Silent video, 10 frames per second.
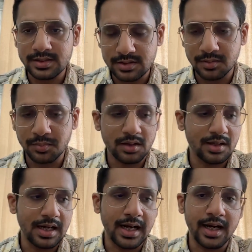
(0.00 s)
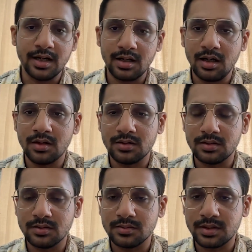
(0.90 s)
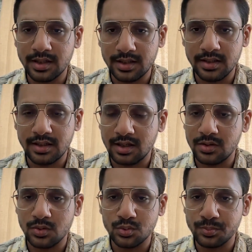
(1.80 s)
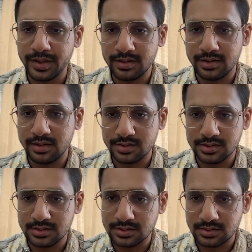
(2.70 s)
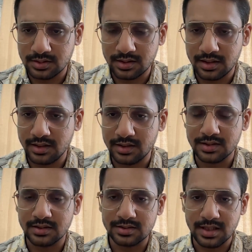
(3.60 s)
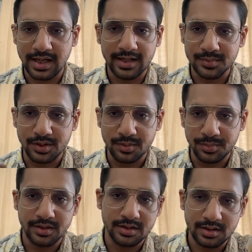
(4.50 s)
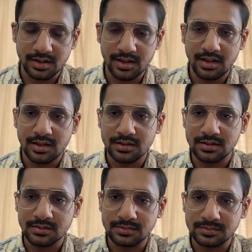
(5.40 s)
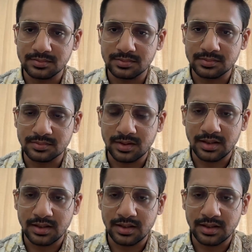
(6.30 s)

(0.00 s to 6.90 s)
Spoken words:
cinema and cricket are two big religions. I think this line has been repeated, uh, I